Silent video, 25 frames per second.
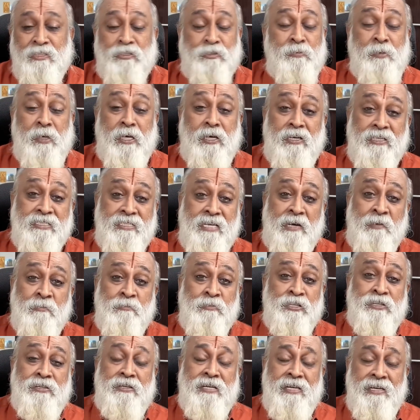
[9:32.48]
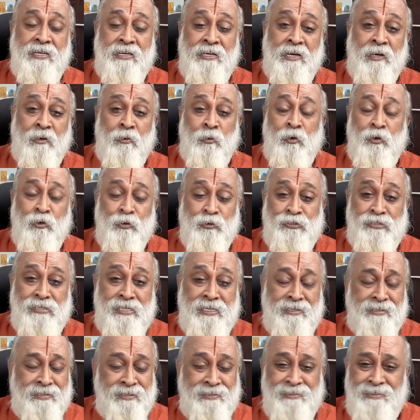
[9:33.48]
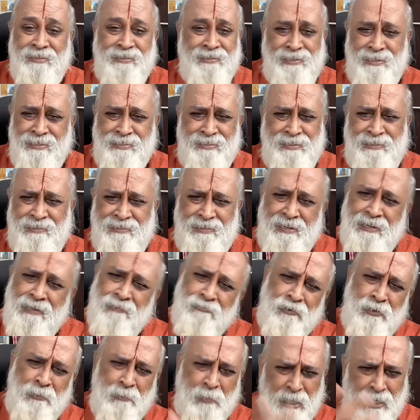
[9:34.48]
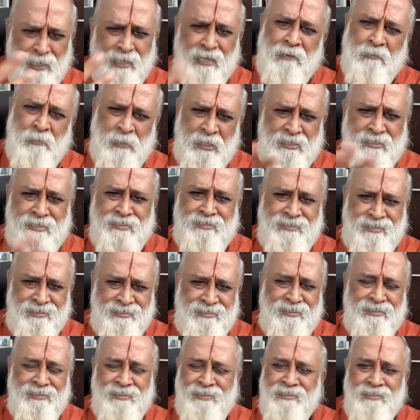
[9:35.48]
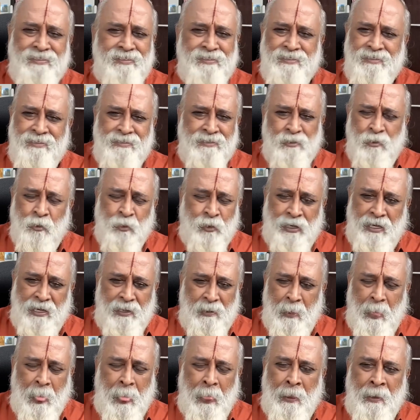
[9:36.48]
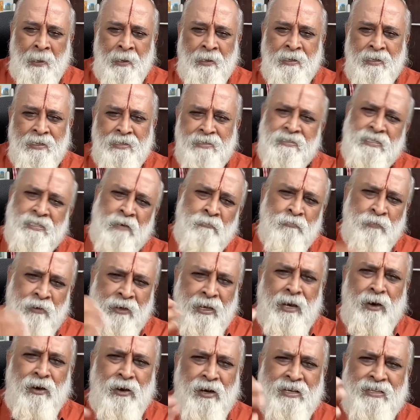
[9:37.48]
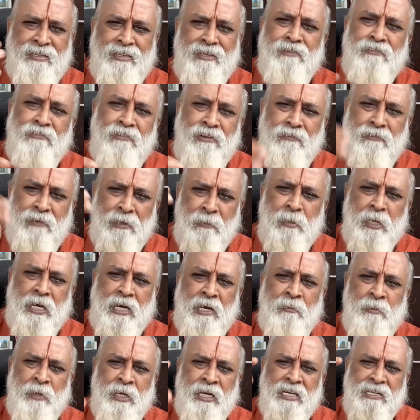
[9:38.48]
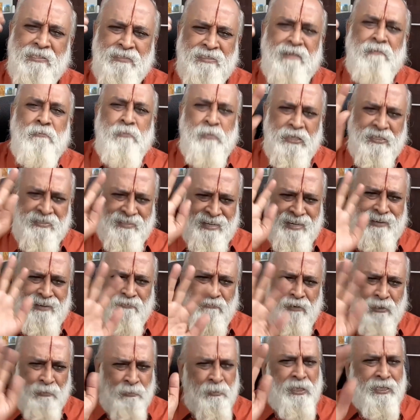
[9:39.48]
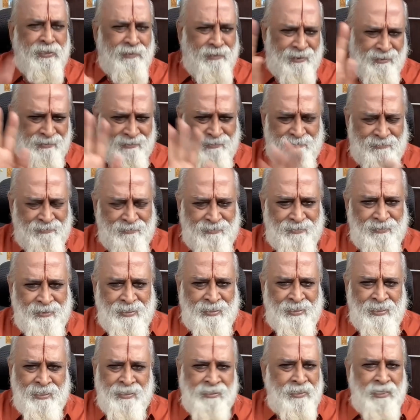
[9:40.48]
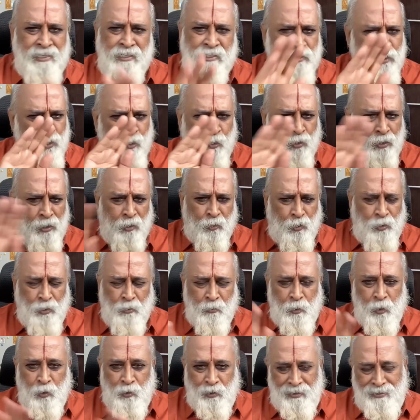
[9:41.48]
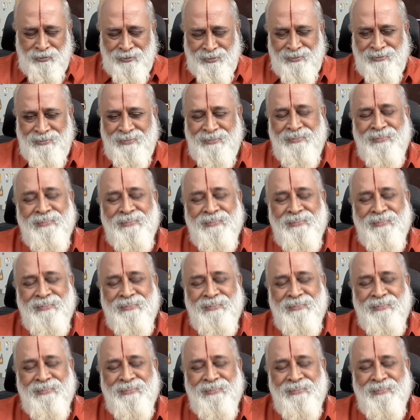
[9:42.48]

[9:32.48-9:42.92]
just because I am sitting in a guru's seat. It doesn't. Everybody commits. Okay. Some way or other we will be committing, some mistake will be there. There is no doubt about it.